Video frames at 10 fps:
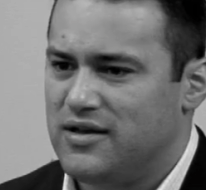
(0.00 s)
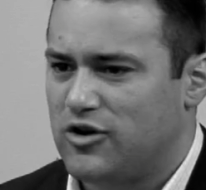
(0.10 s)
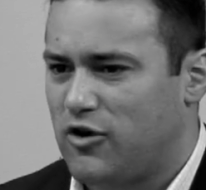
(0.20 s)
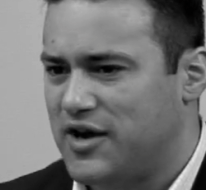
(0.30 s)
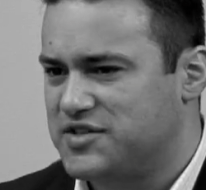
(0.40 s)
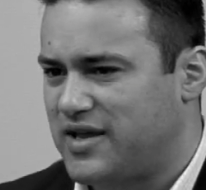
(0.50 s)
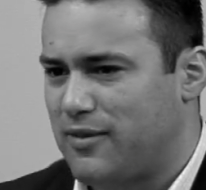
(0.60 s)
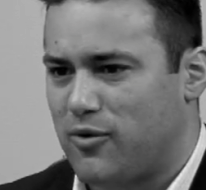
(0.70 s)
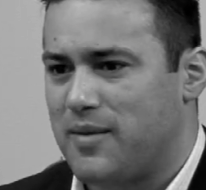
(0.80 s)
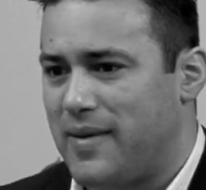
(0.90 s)
Christ
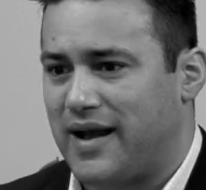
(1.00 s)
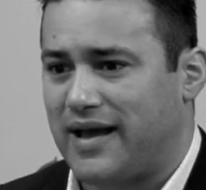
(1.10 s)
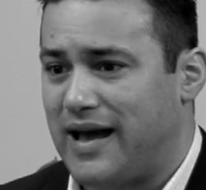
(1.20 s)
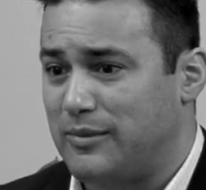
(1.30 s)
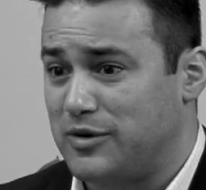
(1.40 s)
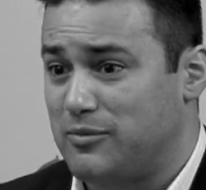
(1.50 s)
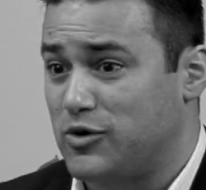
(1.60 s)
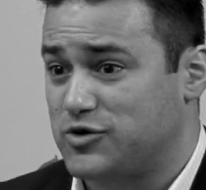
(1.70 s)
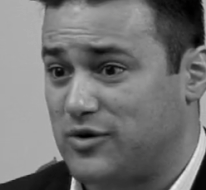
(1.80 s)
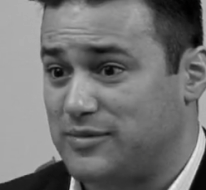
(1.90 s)
came right back at him with
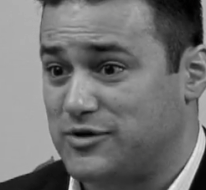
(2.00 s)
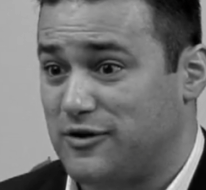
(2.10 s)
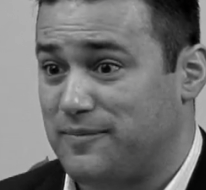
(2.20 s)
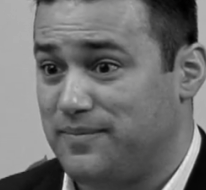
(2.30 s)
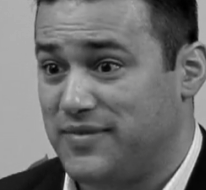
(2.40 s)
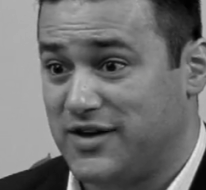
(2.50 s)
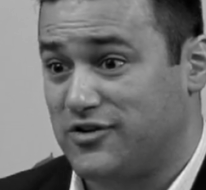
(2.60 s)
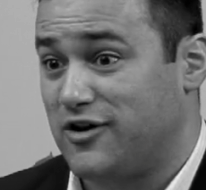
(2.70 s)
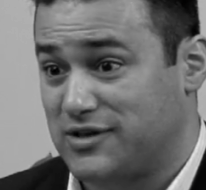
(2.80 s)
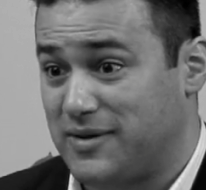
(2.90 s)
more scripture that
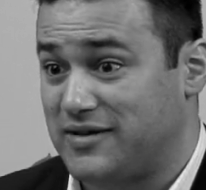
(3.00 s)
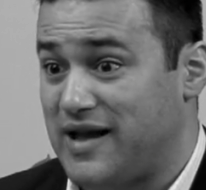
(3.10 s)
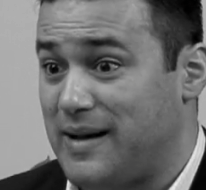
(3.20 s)
talked about the